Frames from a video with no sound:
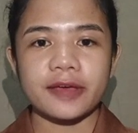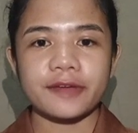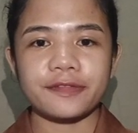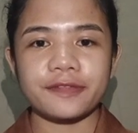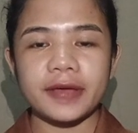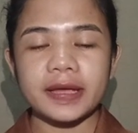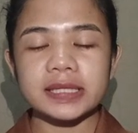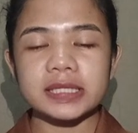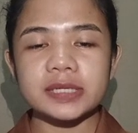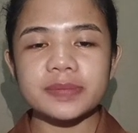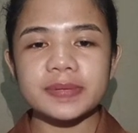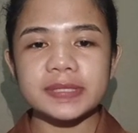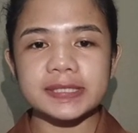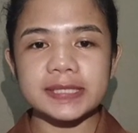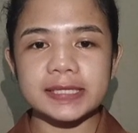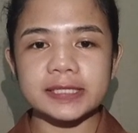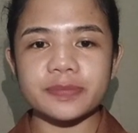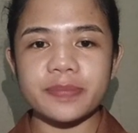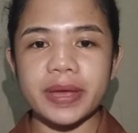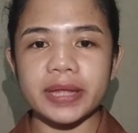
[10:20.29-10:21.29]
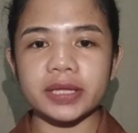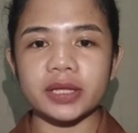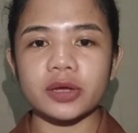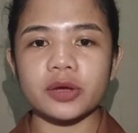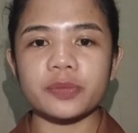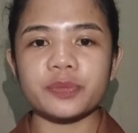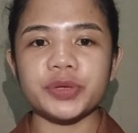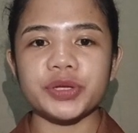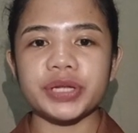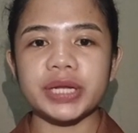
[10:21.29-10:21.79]
Effective
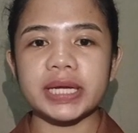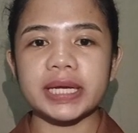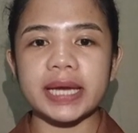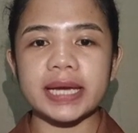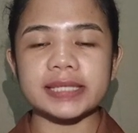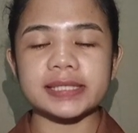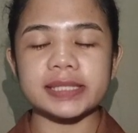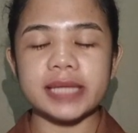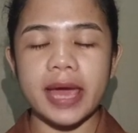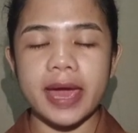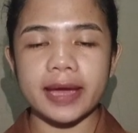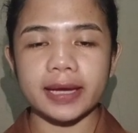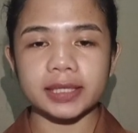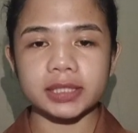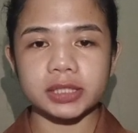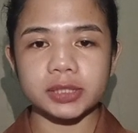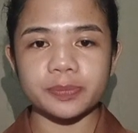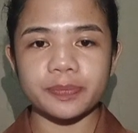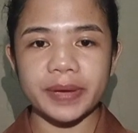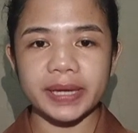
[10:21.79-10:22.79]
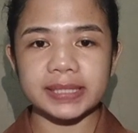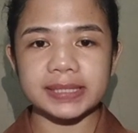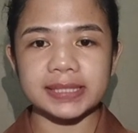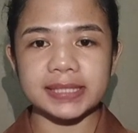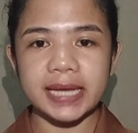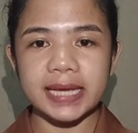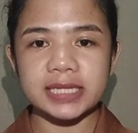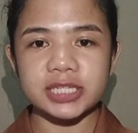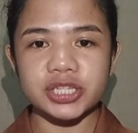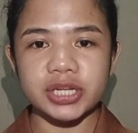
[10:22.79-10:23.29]
assessment communicates
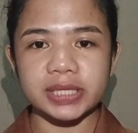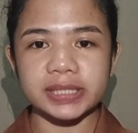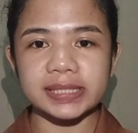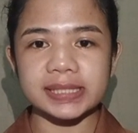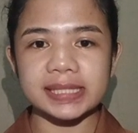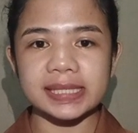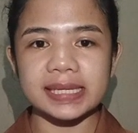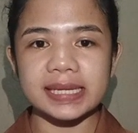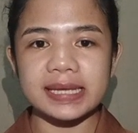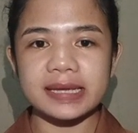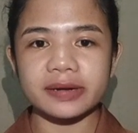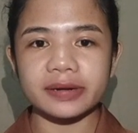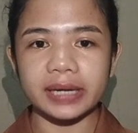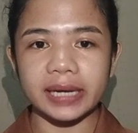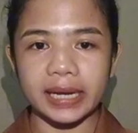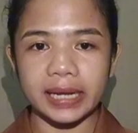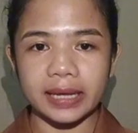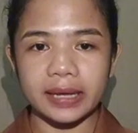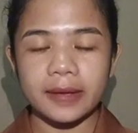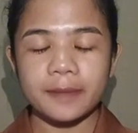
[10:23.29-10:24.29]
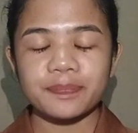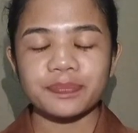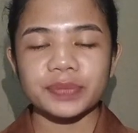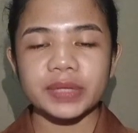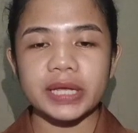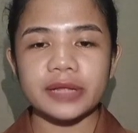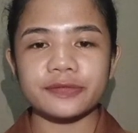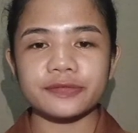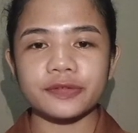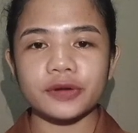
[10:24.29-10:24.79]
expectations clearly,
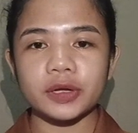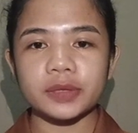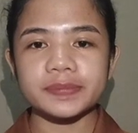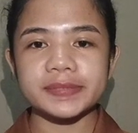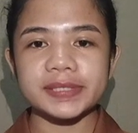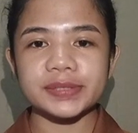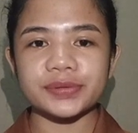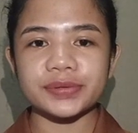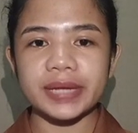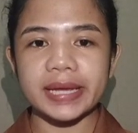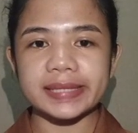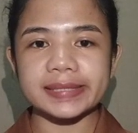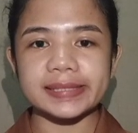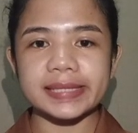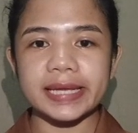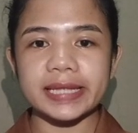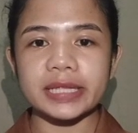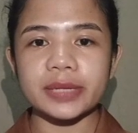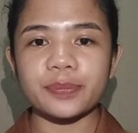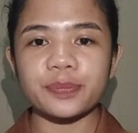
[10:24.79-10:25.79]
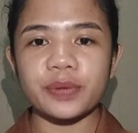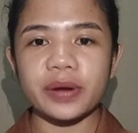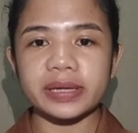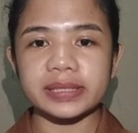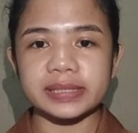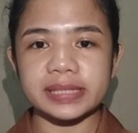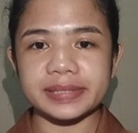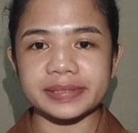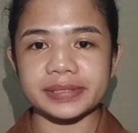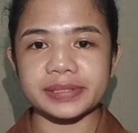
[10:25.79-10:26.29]
involves students in the
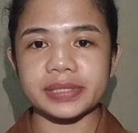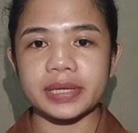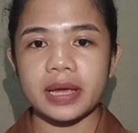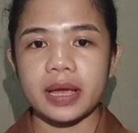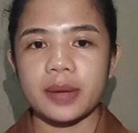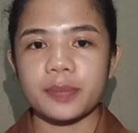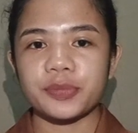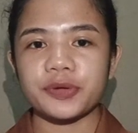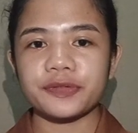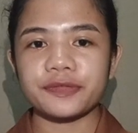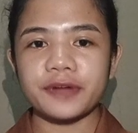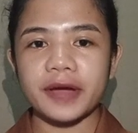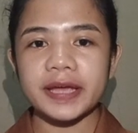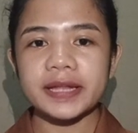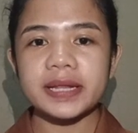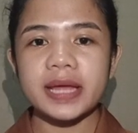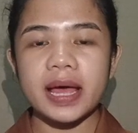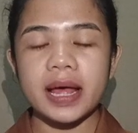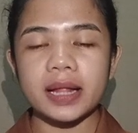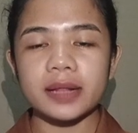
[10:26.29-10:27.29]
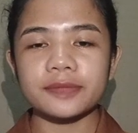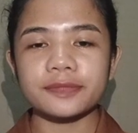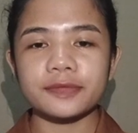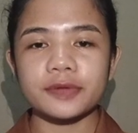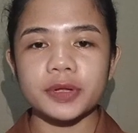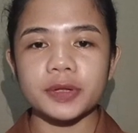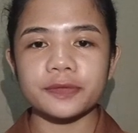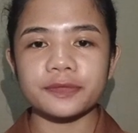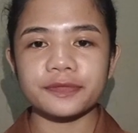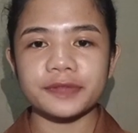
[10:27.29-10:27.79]
process, provide
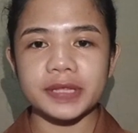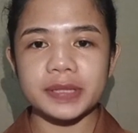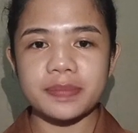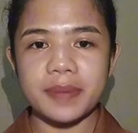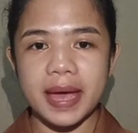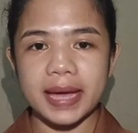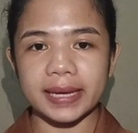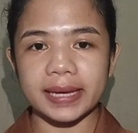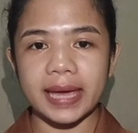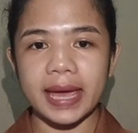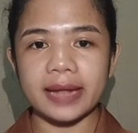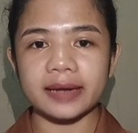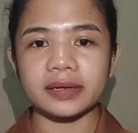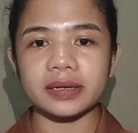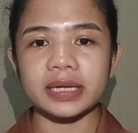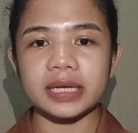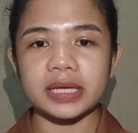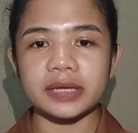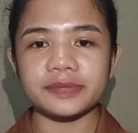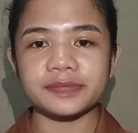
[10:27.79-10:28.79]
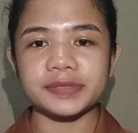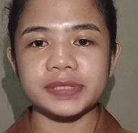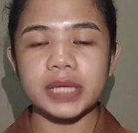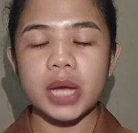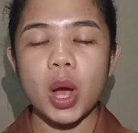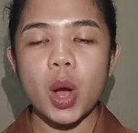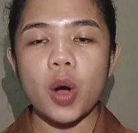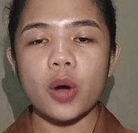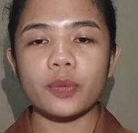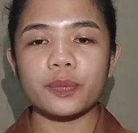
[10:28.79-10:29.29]
helpful feedback, and gives
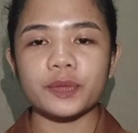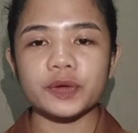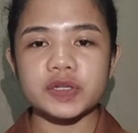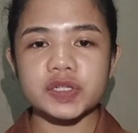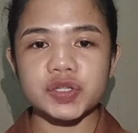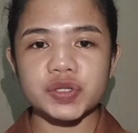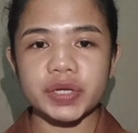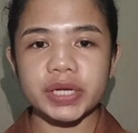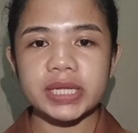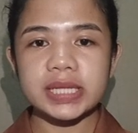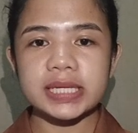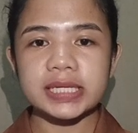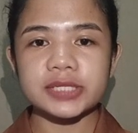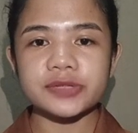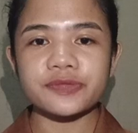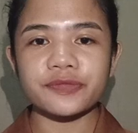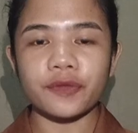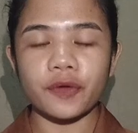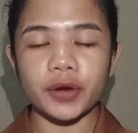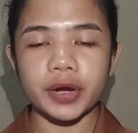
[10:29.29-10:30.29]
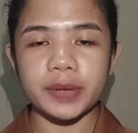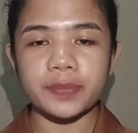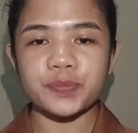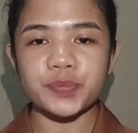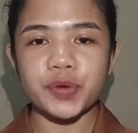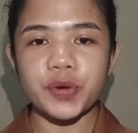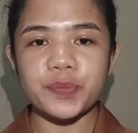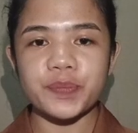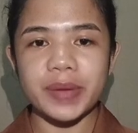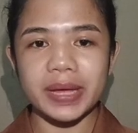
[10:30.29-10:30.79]
opportunities for
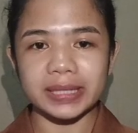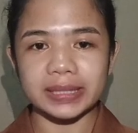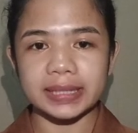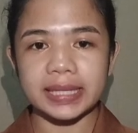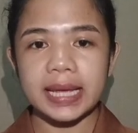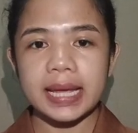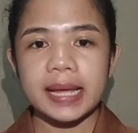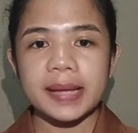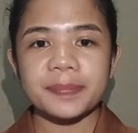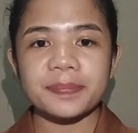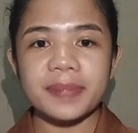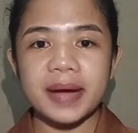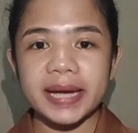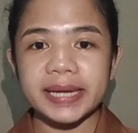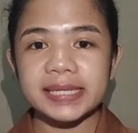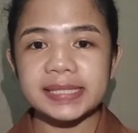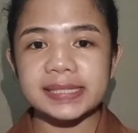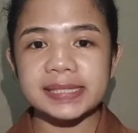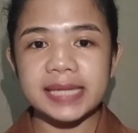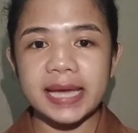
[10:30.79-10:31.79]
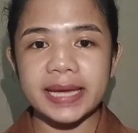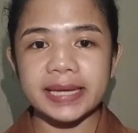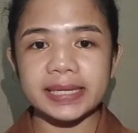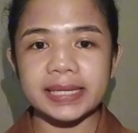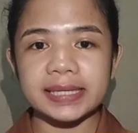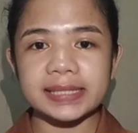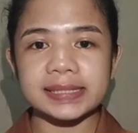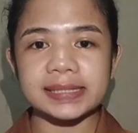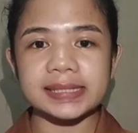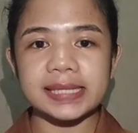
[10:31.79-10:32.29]
improvement. By
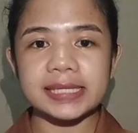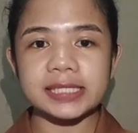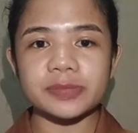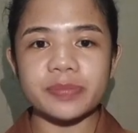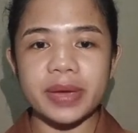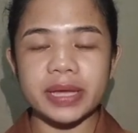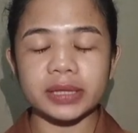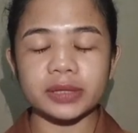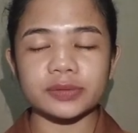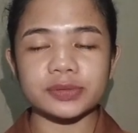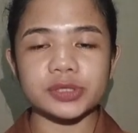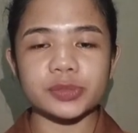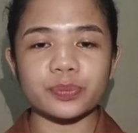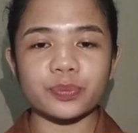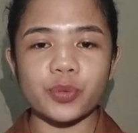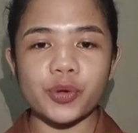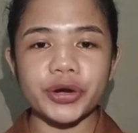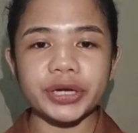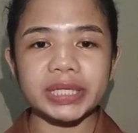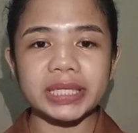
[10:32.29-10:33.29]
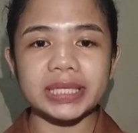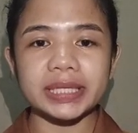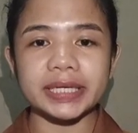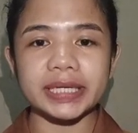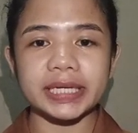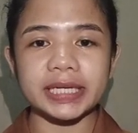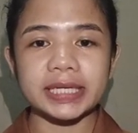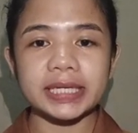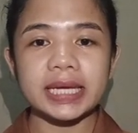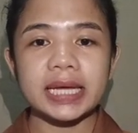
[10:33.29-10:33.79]
designing assessment to support
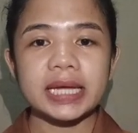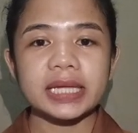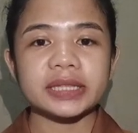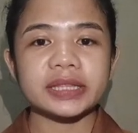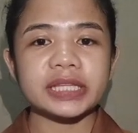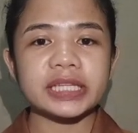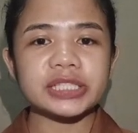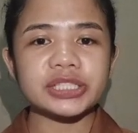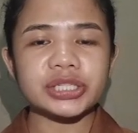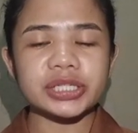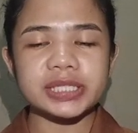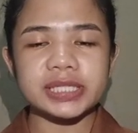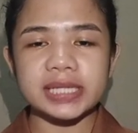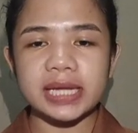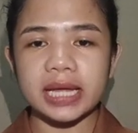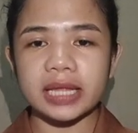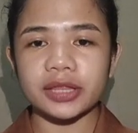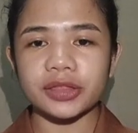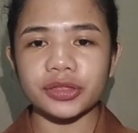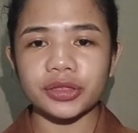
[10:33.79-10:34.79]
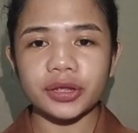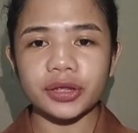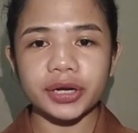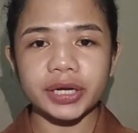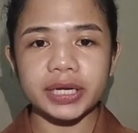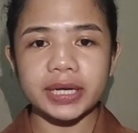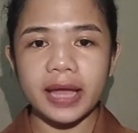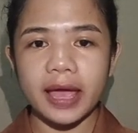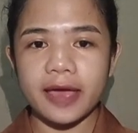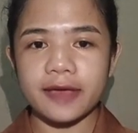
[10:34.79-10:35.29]
learning, teachers can
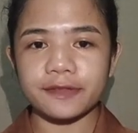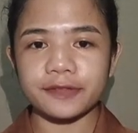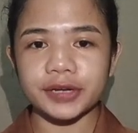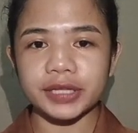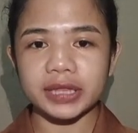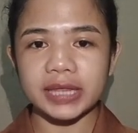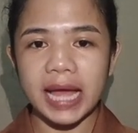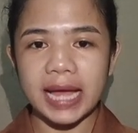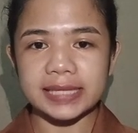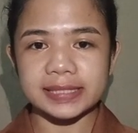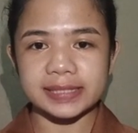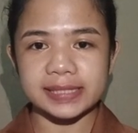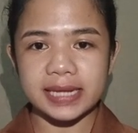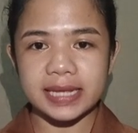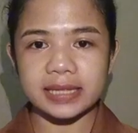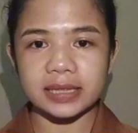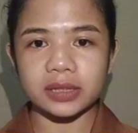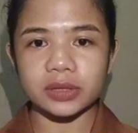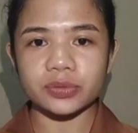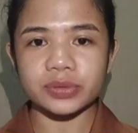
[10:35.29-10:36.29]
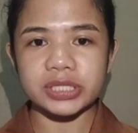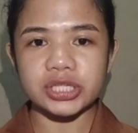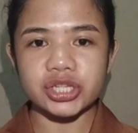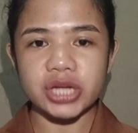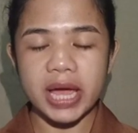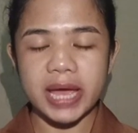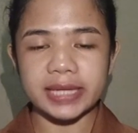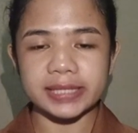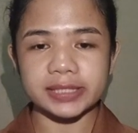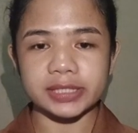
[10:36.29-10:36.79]
turn every task into a
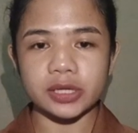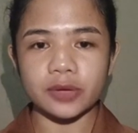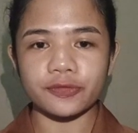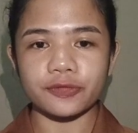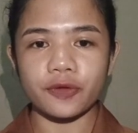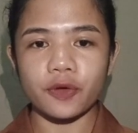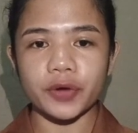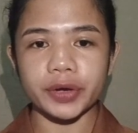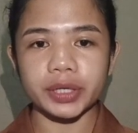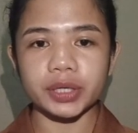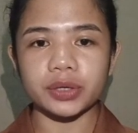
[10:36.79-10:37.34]
chance for